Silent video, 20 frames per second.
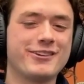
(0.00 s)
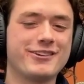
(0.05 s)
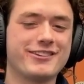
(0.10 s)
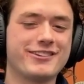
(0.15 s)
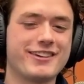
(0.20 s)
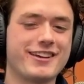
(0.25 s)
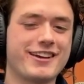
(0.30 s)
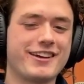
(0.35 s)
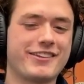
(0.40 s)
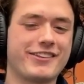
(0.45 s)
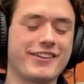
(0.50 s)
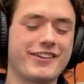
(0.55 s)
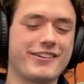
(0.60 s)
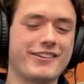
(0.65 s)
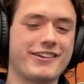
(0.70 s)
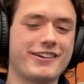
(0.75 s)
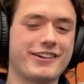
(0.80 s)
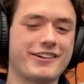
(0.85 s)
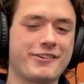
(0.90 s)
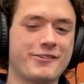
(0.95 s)
in saying that
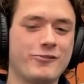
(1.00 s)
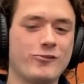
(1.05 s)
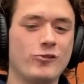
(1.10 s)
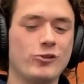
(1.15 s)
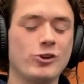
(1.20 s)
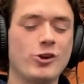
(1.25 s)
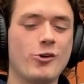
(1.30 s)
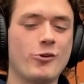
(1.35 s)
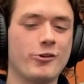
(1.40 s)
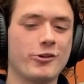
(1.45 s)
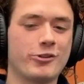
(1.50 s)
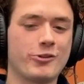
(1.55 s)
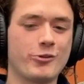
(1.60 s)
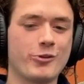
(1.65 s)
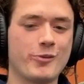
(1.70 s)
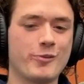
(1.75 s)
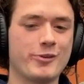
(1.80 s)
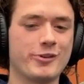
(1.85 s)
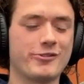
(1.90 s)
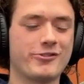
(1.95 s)
like low Earth
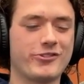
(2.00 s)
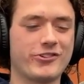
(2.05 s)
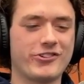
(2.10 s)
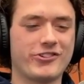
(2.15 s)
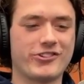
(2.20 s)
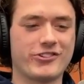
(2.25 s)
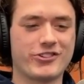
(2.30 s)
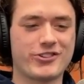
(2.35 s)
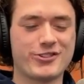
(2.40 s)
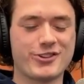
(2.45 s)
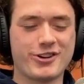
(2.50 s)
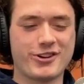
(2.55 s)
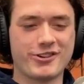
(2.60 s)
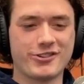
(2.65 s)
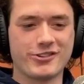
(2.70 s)
orbit for a